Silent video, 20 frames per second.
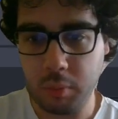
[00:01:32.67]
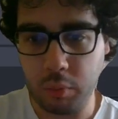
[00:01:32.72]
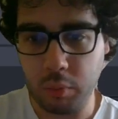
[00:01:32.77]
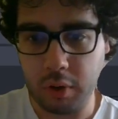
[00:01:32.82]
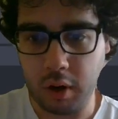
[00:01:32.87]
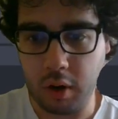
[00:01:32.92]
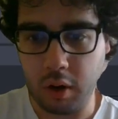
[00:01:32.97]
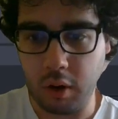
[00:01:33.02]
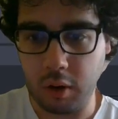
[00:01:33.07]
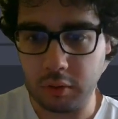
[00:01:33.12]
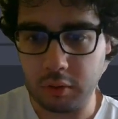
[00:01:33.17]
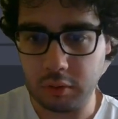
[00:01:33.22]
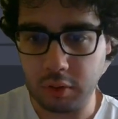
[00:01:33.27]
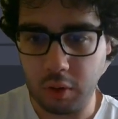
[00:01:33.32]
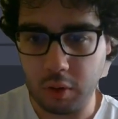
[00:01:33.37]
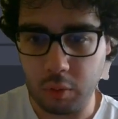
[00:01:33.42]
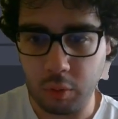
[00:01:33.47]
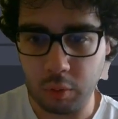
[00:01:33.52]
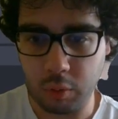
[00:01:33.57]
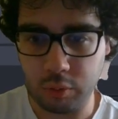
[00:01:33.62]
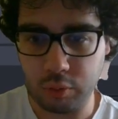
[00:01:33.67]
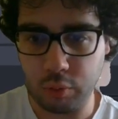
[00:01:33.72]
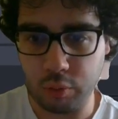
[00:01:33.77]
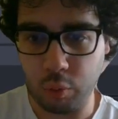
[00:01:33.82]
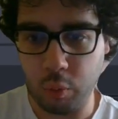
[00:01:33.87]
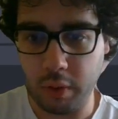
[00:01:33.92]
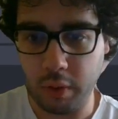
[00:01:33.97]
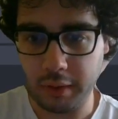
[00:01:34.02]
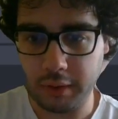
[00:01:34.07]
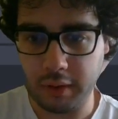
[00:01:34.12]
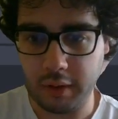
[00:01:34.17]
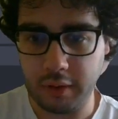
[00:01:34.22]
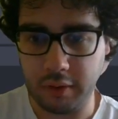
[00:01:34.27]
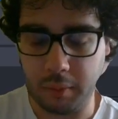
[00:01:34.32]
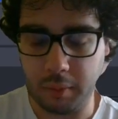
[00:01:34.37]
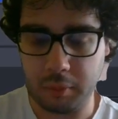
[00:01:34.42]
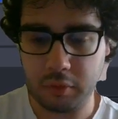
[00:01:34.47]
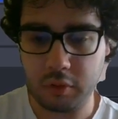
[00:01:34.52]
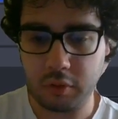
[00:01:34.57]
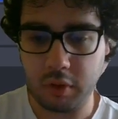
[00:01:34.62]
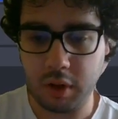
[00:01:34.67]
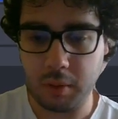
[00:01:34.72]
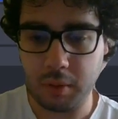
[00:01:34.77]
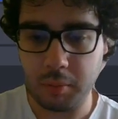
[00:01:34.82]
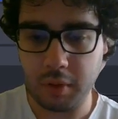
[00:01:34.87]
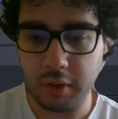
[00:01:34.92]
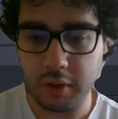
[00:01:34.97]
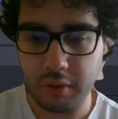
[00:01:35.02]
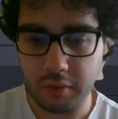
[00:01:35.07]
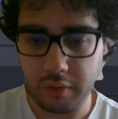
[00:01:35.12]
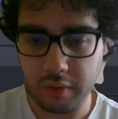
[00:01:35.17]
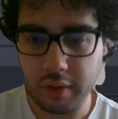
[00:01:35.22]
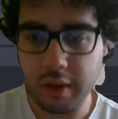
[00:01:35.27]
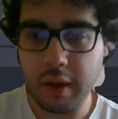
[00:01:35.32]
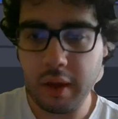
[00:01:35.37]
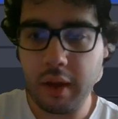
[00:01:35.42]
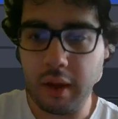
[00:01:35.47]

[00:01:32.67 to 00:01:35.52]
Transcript: We are on the road to 1K subscribers.